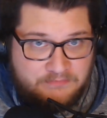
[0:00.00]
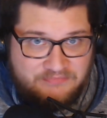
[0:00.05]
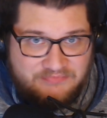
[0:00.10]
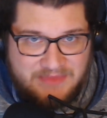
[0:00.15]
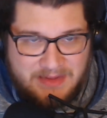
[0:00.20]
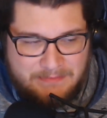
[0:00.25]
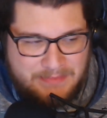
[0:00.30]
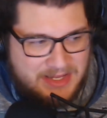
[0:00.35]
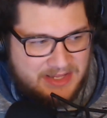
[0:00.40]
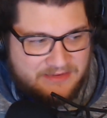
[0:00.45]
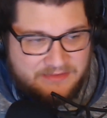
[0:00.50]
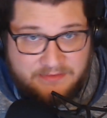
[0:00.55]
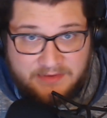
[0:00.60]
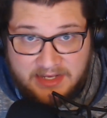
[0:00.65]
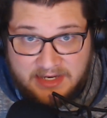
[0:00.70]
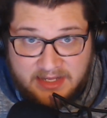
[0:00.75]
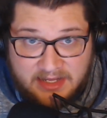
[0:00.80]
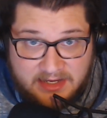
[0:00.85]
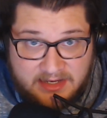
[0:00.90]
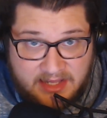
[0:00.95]
PS
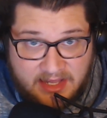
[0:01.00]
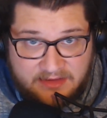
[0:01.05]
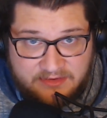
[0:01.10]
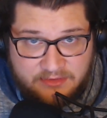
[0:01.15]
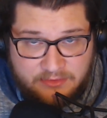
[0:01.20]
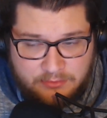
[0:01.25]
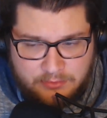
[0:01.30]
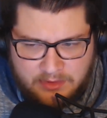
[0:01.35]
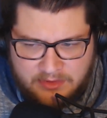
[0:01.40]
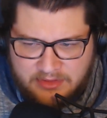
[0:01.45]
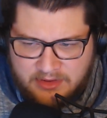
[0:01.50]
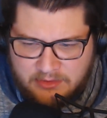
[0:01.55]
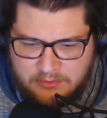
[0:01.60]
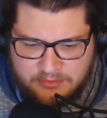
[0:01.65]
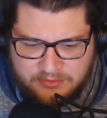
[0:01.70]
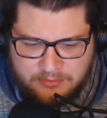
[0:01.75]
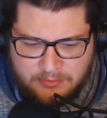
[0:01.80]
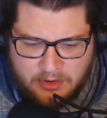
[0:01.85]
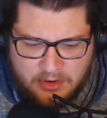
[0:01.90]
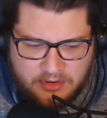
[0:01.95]
Vita cases I think were
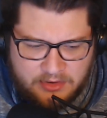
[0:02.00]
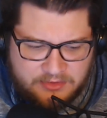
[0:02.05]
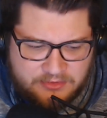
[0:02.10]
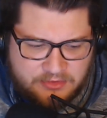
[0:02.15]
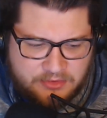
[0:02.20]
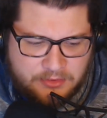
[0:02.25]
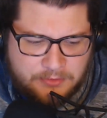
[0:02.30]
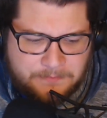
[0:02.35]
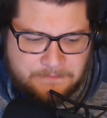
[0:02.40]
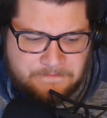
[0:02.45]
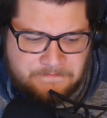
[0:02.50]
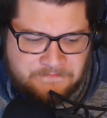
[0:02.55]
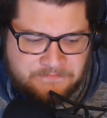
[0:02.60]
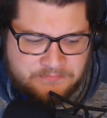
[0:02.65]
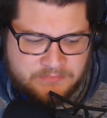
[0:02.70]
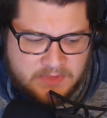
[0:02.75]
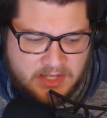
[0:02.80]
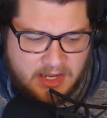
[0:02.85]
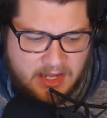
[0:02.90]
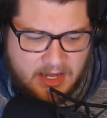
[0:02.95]
smaller too,
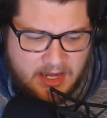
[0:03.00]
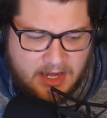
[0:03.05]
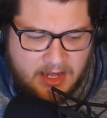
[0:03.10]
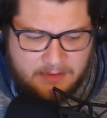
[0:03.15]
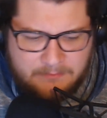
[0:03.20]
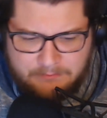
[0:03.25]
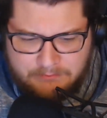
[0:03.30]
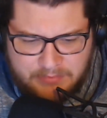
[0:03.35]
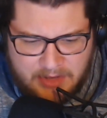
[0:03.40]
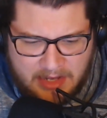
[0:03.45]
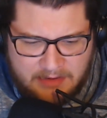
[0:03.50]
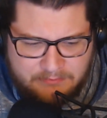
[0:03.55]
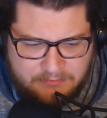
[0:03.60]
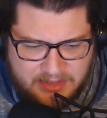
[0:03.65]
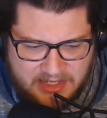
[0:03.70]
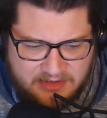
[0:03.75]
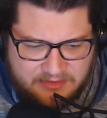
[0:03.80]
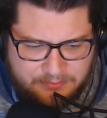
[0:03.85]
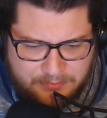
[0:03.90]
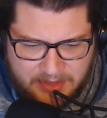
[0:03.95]
and
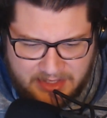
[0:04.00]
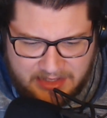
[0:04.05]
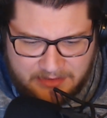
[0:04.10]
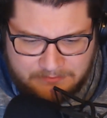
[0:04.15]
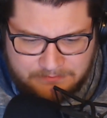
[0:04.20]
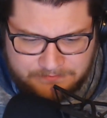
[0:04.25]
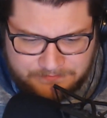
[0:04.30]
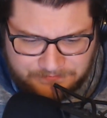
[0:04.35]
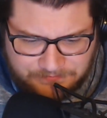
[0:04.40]
PSP.